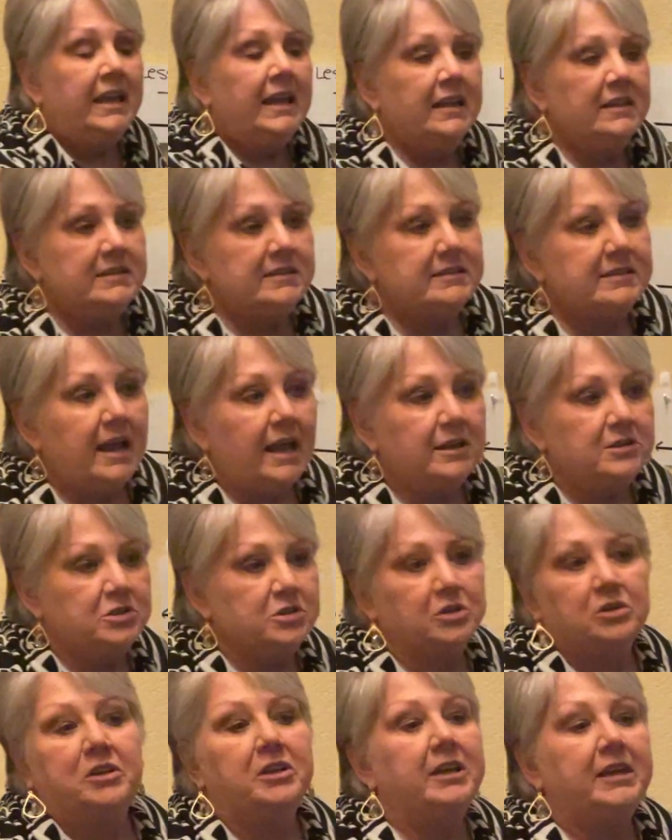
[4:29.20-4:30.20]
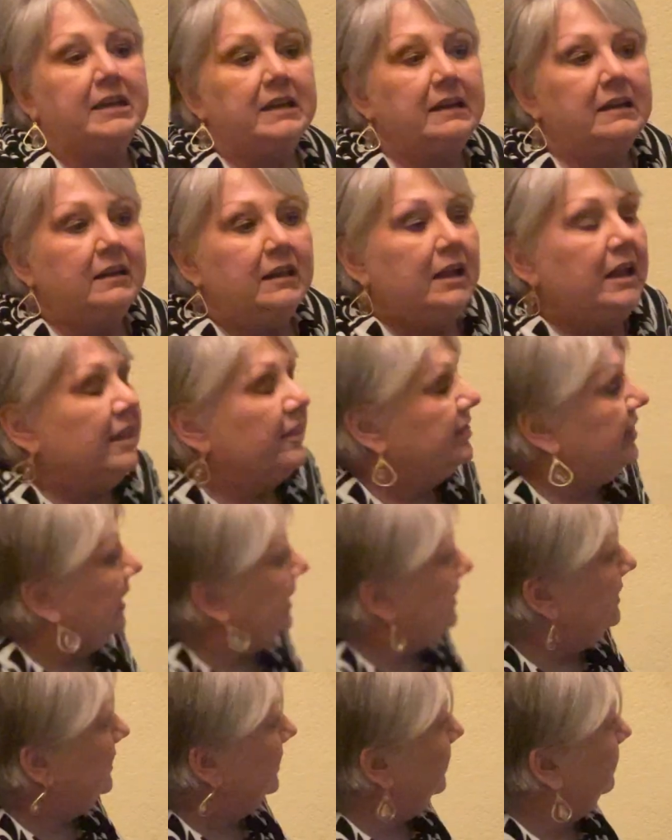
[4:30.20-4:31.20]
Inside your kit,
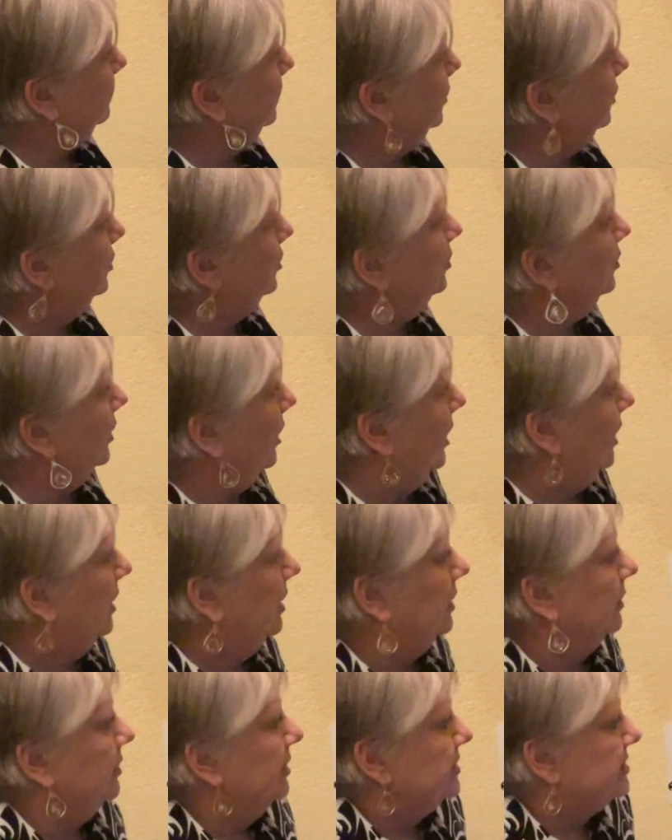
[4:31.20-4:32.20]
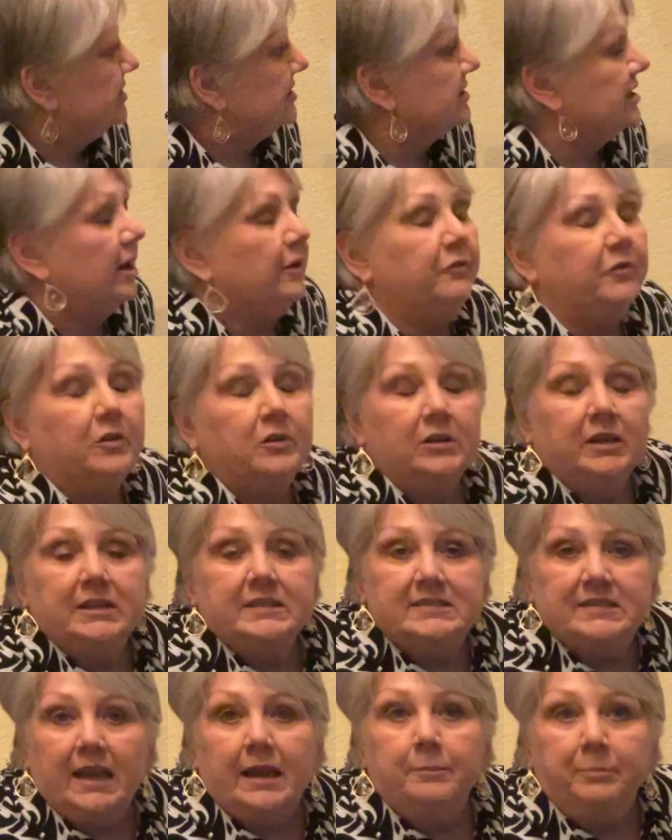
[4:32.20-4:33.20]
they give you several
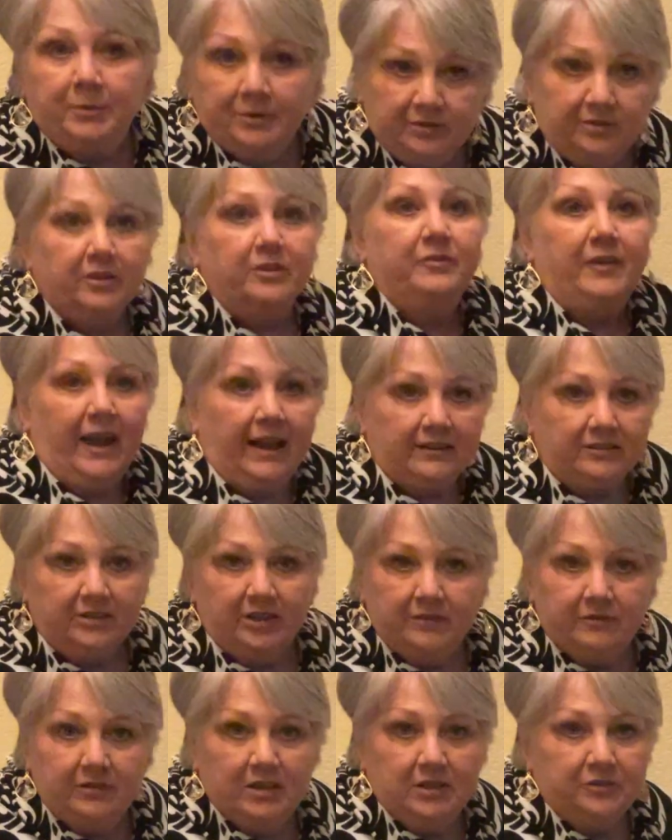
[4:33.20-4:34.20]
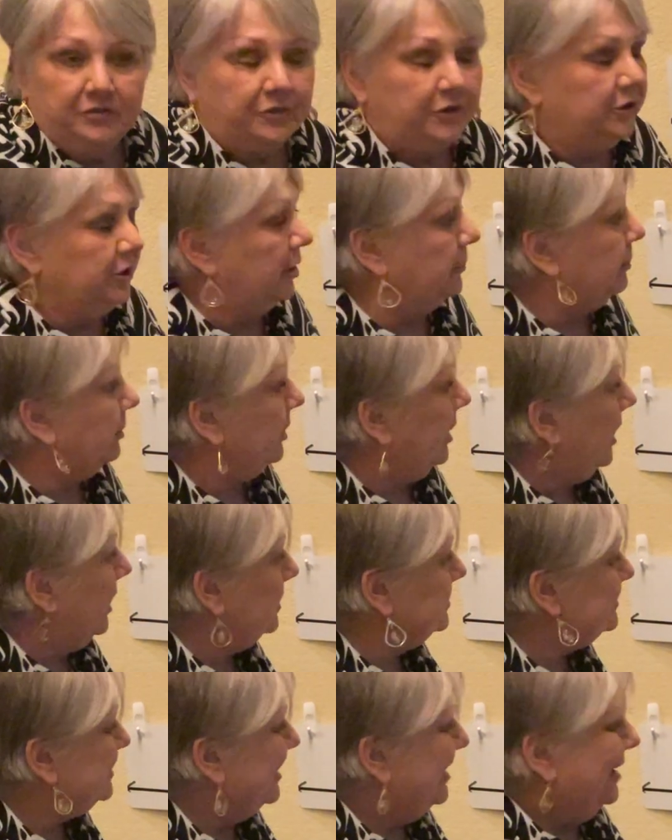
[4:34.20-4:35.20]
examples of activities for number
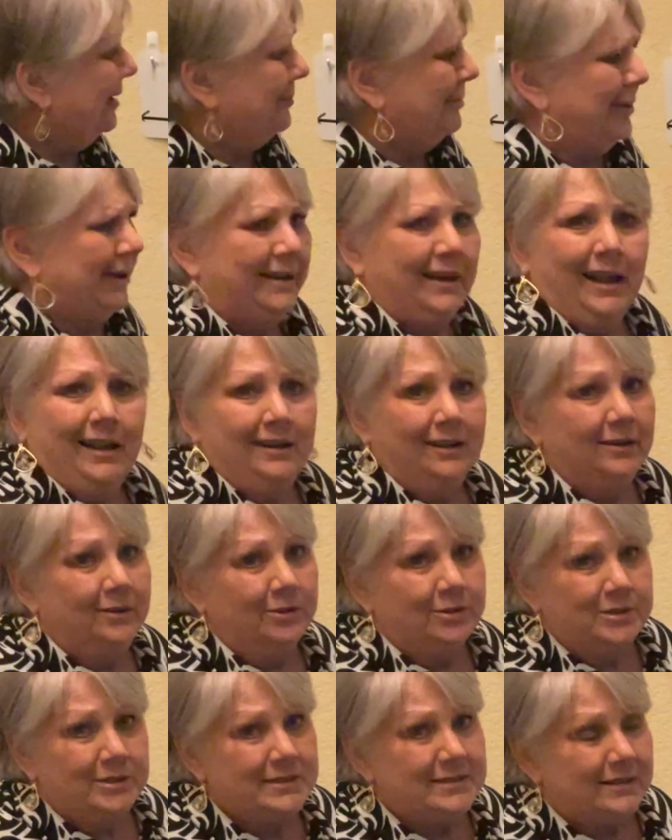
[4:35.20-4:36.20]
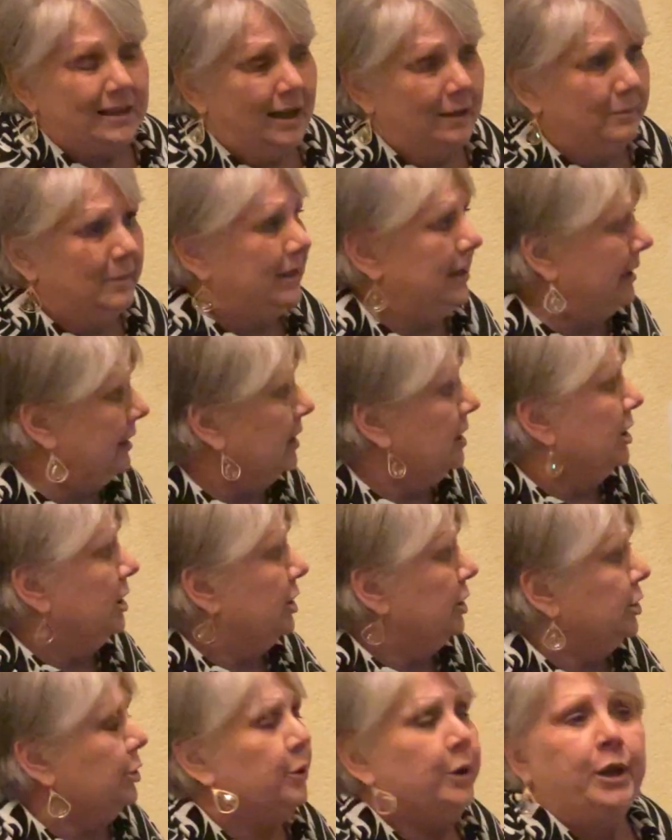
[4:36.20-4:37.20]
lines, but I know you're just like me.
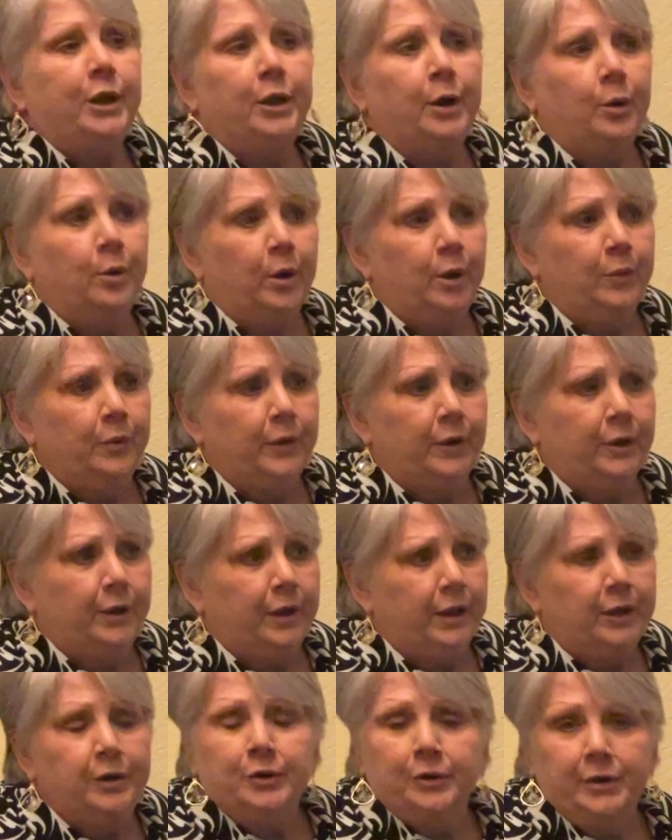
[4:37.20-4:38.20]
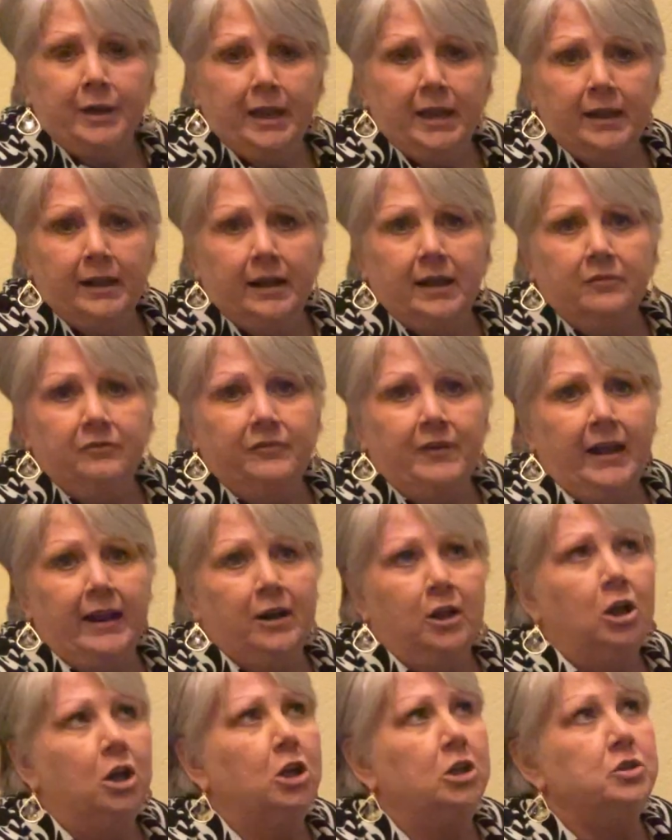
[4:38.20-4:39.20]
You can go on the internet and find
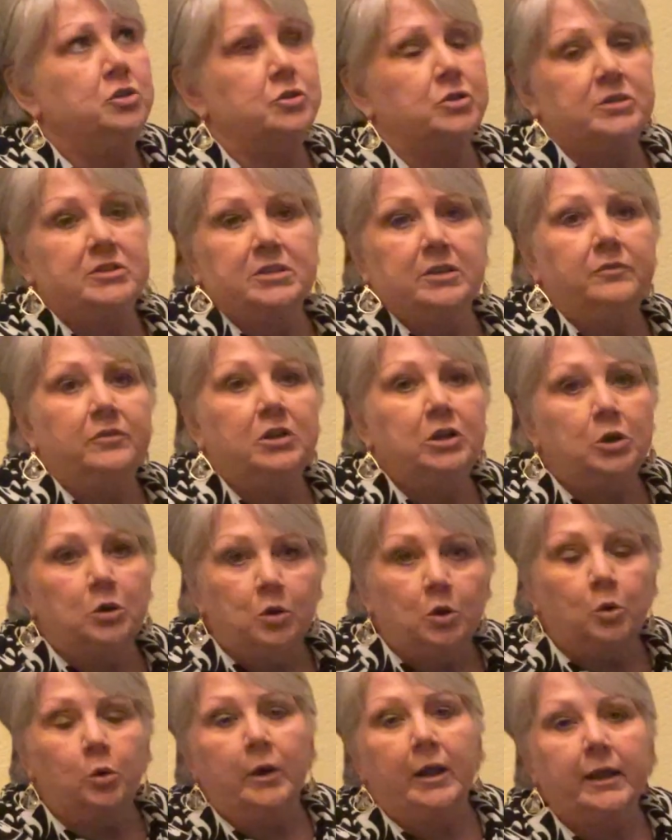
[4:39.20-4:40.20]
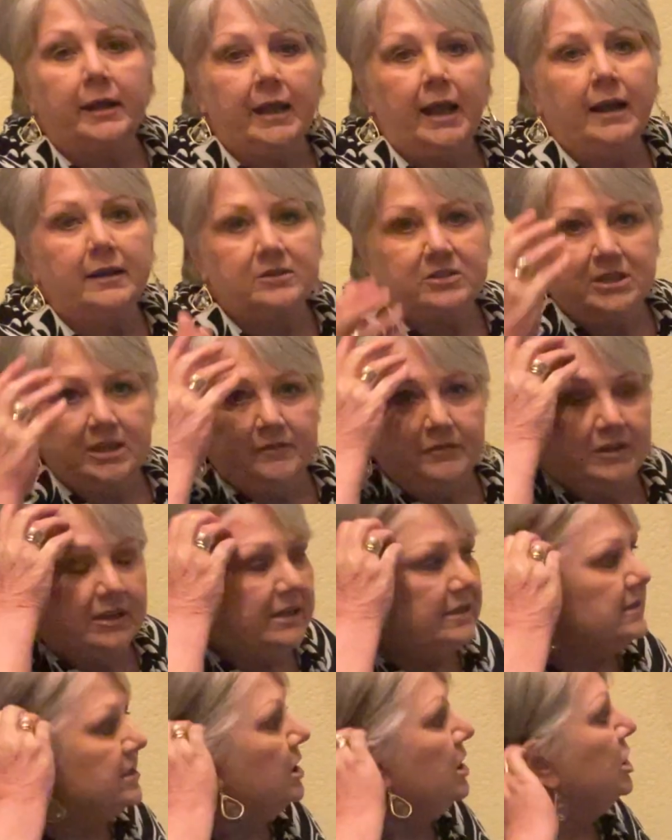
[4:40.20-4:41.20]
hundreds of little quick
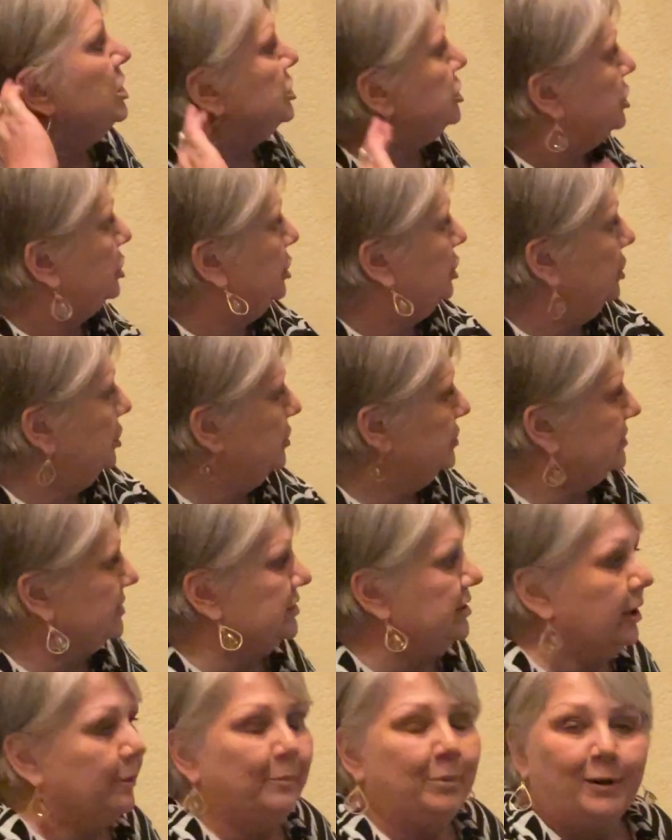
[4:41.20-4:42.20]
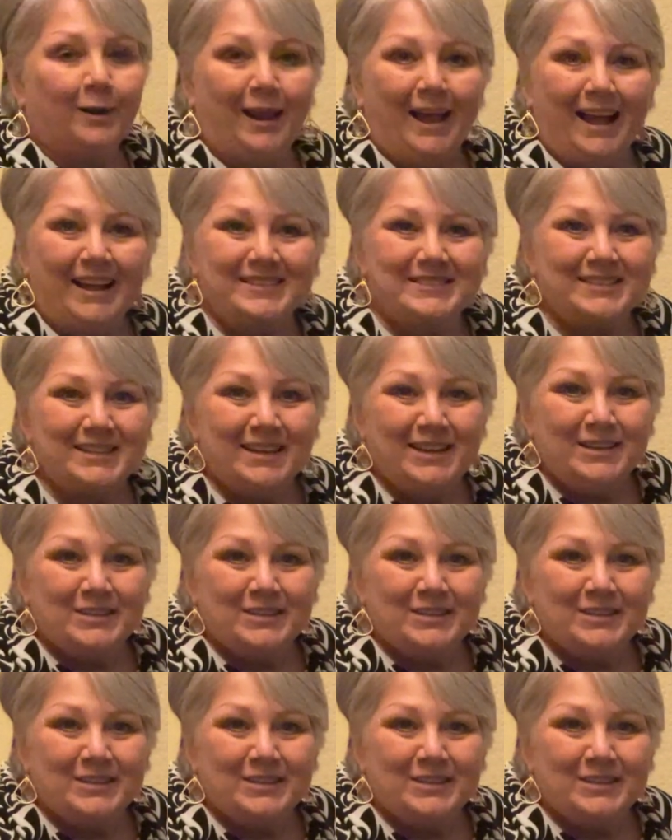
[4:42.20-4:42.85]
activities to use number lines.